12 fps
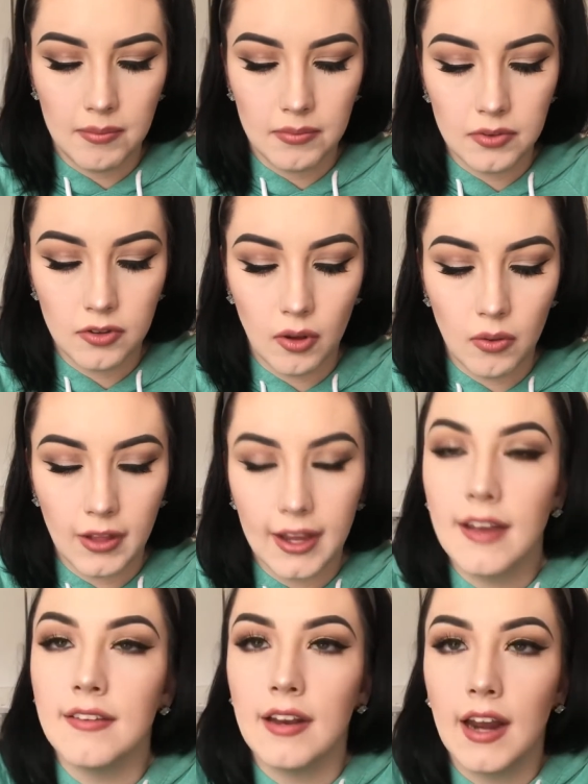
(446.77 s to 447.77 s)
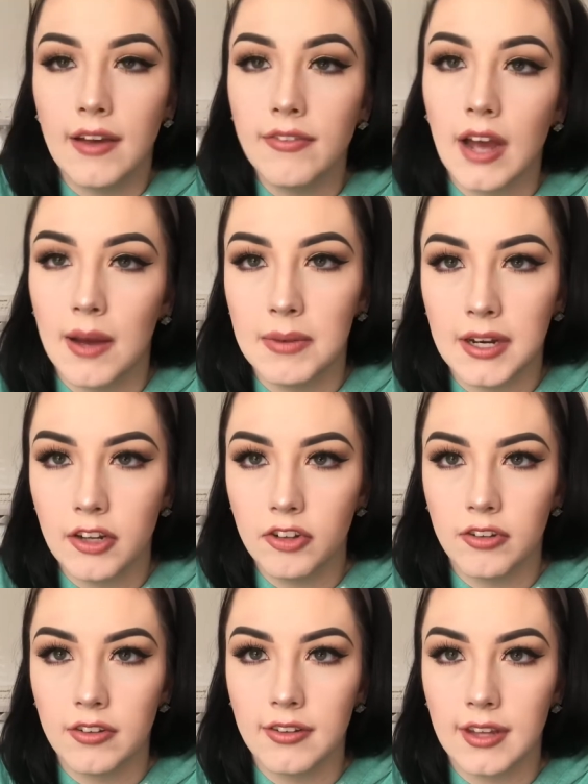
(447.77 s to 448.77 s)
So like I said, I have
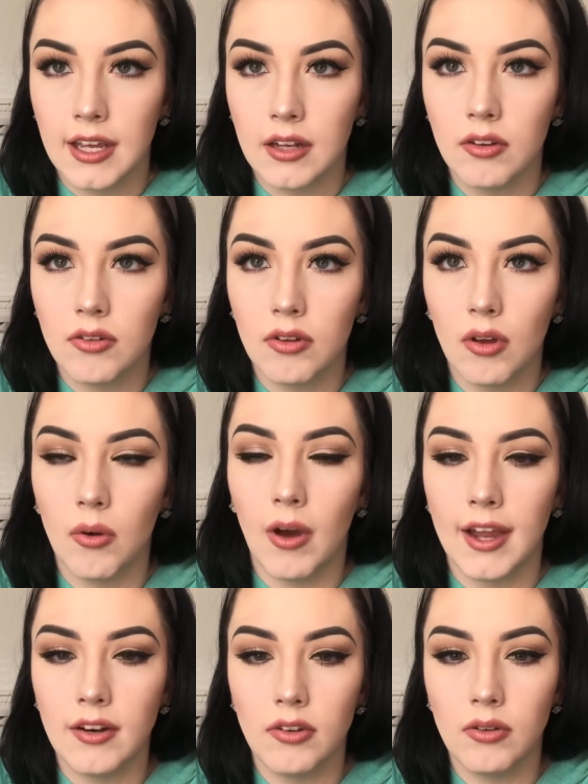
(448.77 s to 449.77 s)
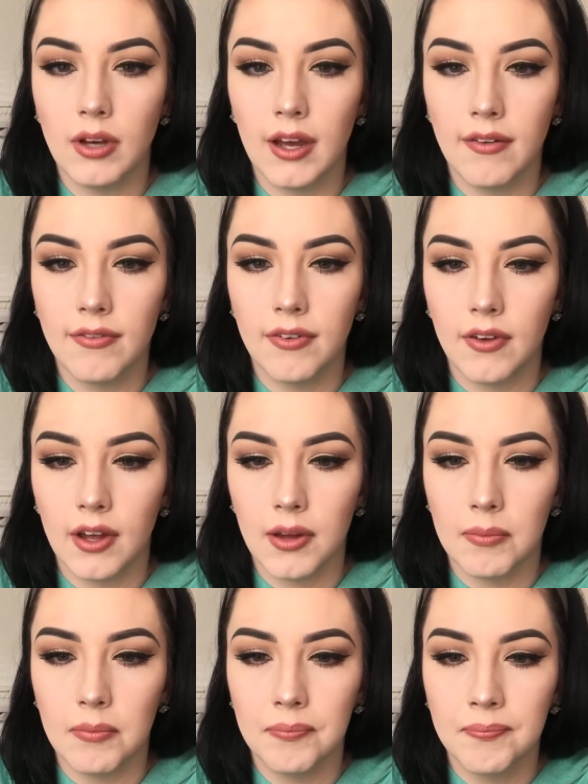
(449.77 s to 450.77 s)
combination skin, so I do have
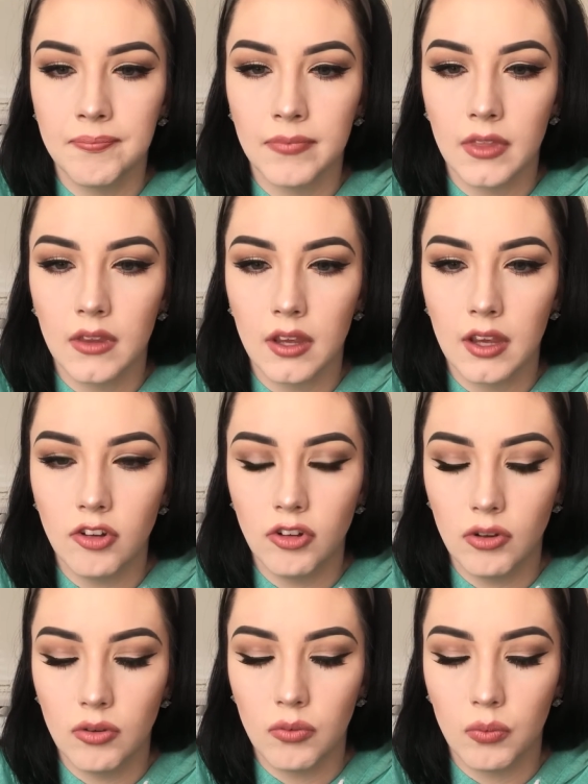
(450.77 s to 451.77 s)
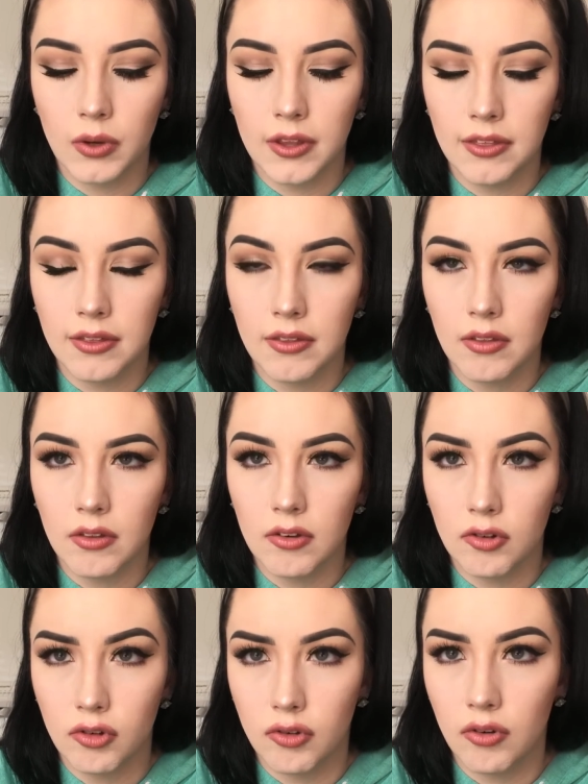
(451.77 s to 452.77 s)
issues with
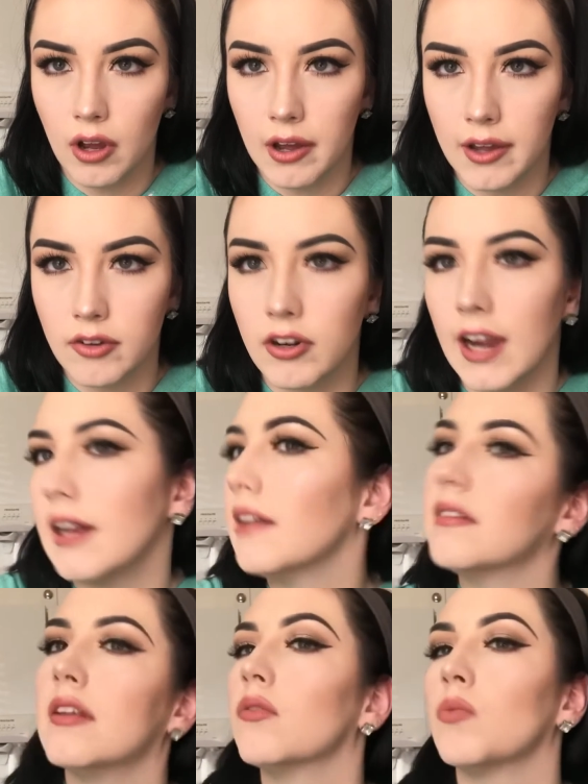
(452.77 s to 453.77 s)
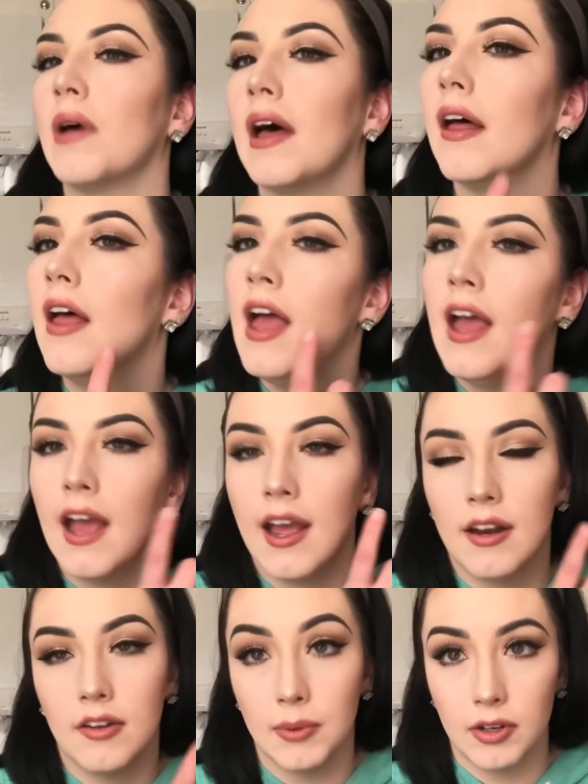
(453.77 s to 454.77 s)
dryness as well,
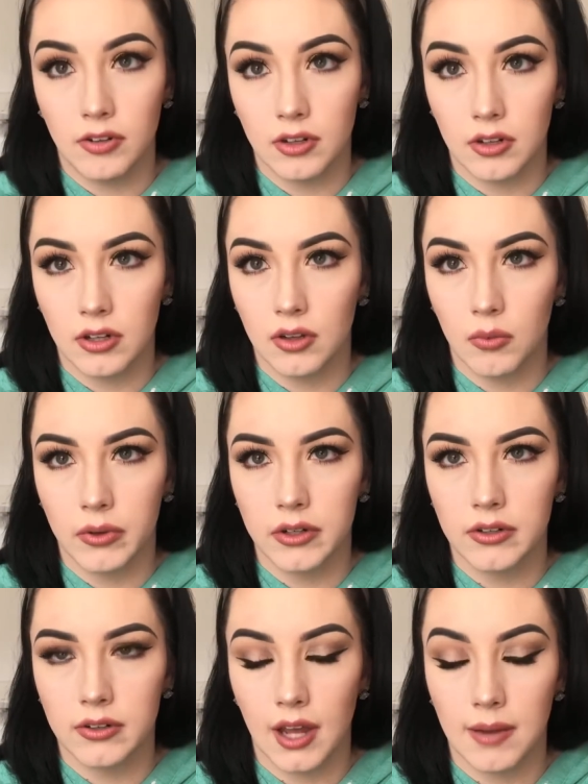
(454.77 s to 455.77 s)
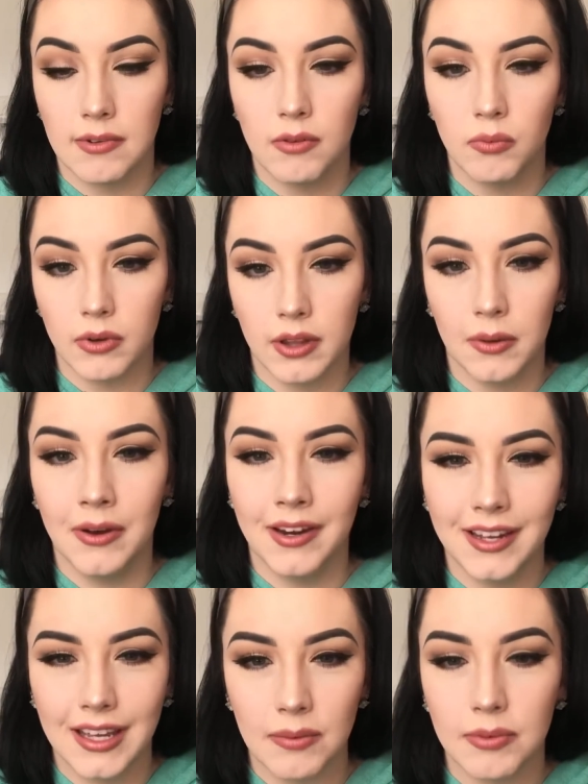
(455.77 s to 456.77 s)
and especially during the winter time, you really
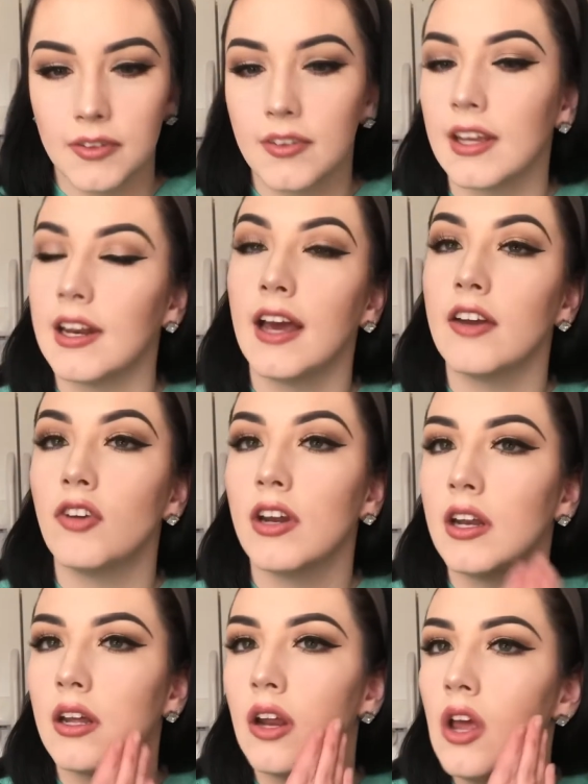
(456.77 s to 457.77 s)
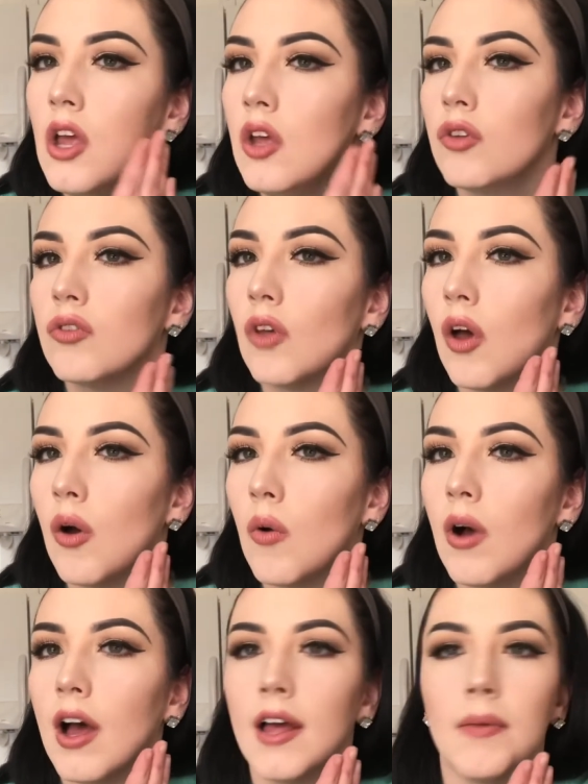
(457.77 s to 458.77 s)
want to keep your skin hydrated.
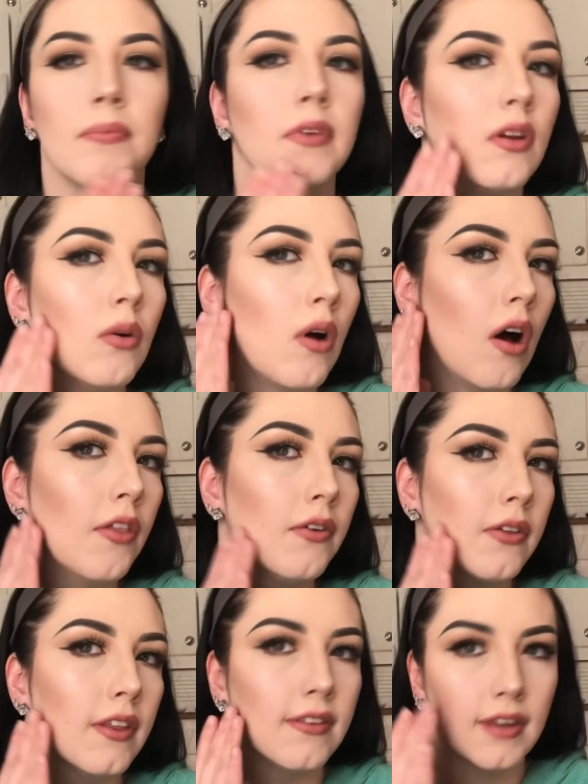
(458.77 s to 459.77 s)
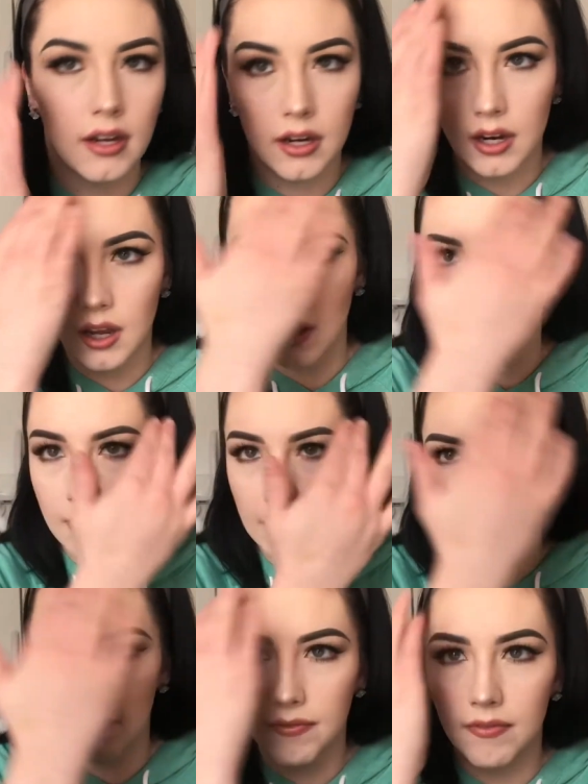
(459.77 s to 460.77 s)
So you know, all through this area on my